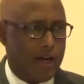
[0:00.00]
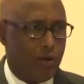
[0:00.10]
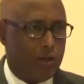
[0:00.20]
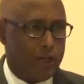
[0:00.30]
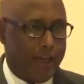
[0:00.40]

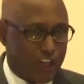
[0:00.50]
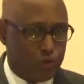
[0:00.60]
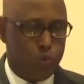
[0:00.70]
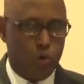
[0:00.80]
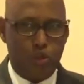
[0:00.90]
our
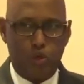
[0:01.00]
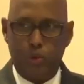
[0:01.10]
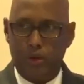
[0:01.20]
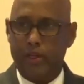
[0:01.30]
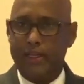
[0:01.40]
exports
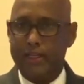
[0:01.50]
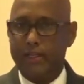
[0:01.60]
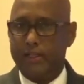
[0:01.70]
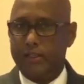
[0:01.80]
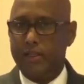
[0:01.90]
within
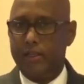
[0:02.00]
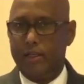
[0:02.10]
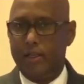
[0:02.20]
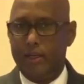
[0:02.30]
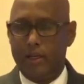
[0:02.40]

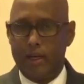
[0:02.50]
EAC